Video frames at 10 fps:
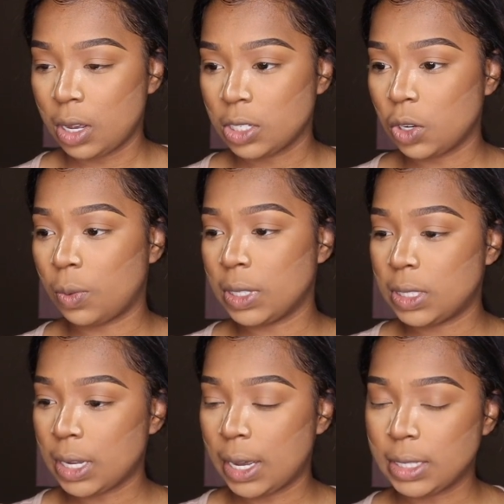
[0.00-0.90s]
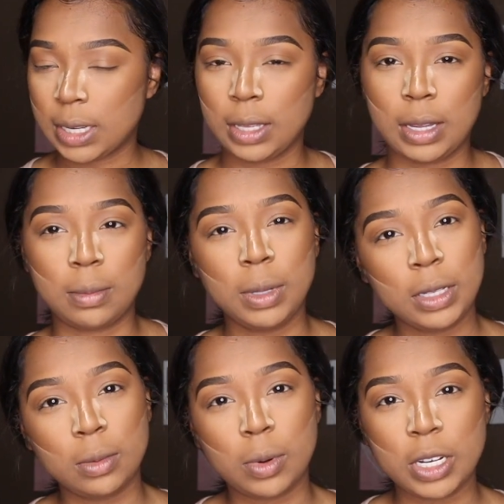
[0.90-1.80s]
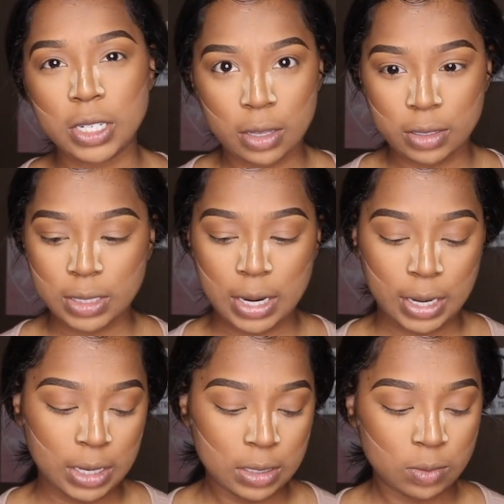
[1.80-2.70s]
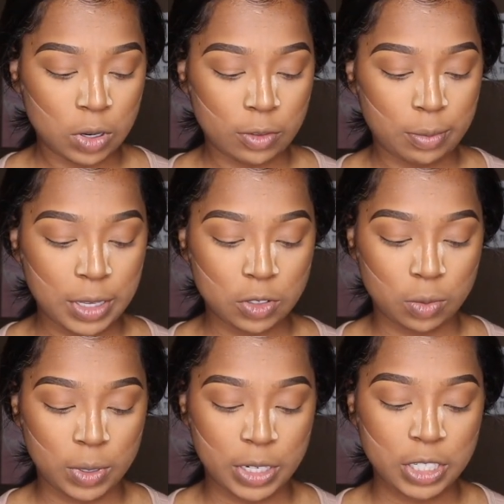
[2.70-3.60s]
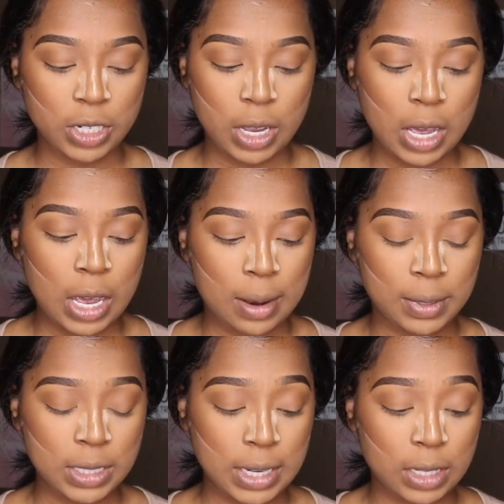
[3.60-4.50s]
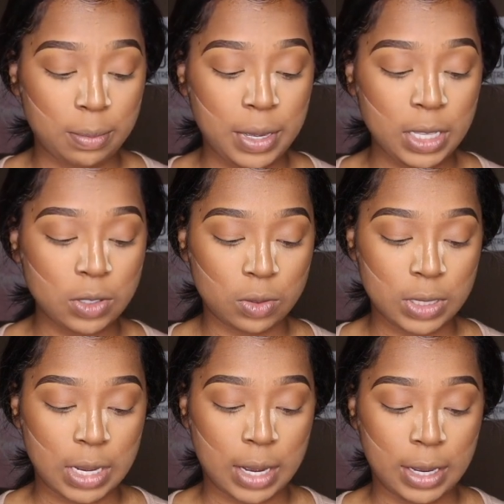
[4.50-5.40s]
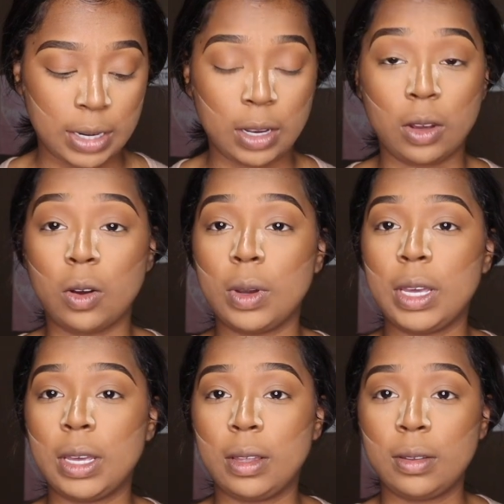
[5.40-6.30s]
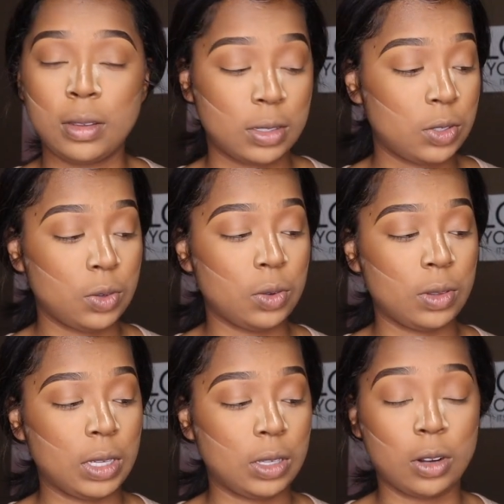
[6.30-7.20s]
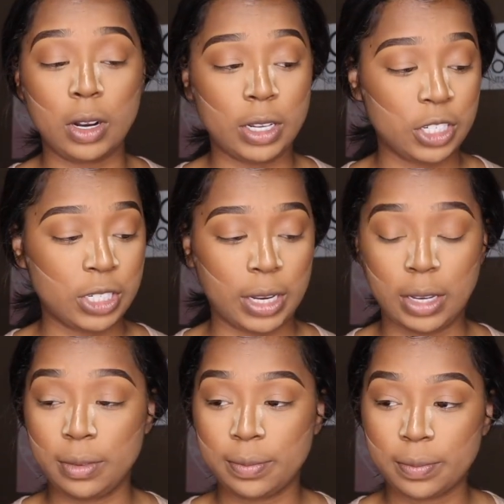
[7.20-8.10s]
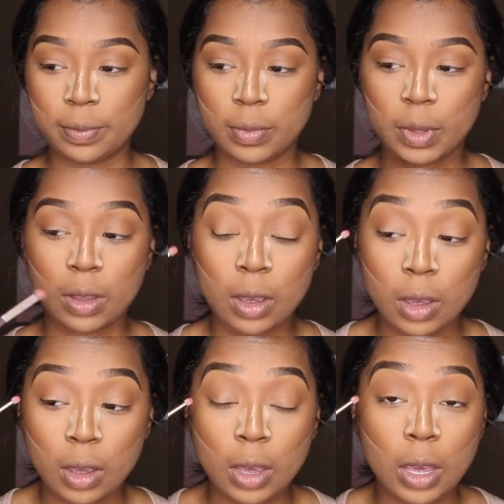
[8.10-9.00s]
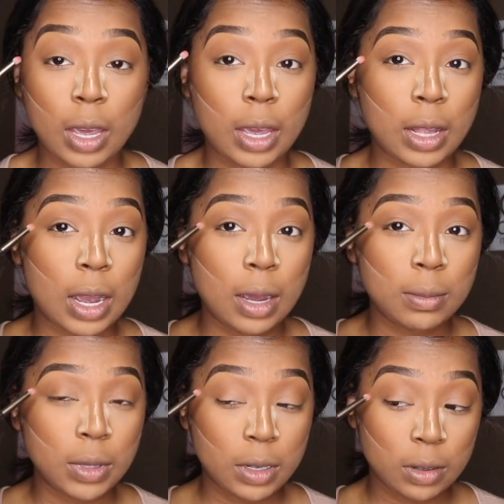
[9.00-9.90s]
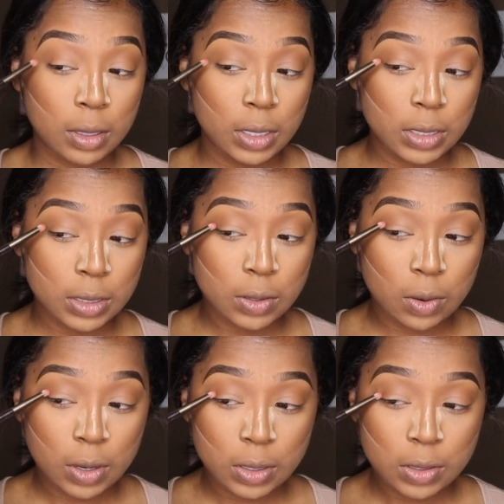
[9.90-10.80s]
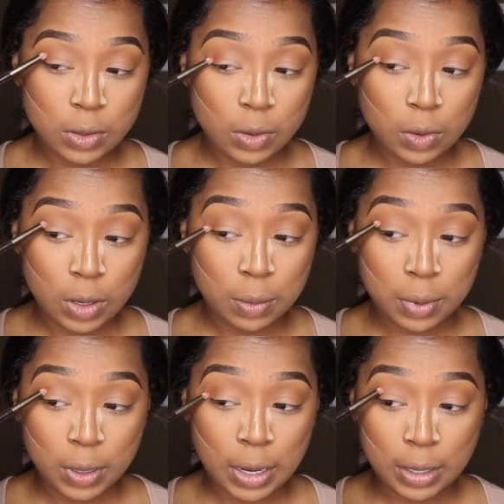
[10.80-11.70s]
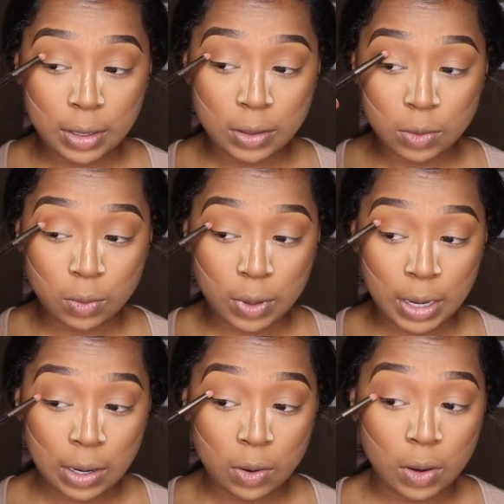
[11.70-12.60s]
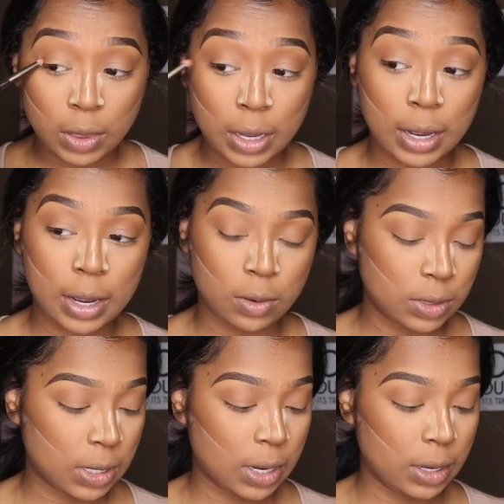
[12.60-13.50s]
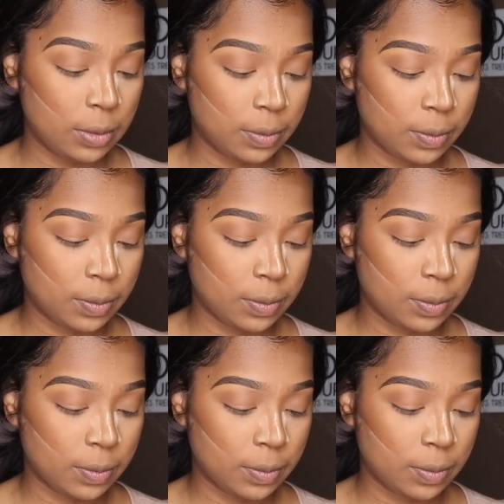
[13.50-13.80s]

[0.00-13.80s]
So one side's kind of like a blender brush, other side is more of a pencil brush. I'm going to take the pencil side and go in to the darkest shade. And I'm literally just going to apply this right on that outside.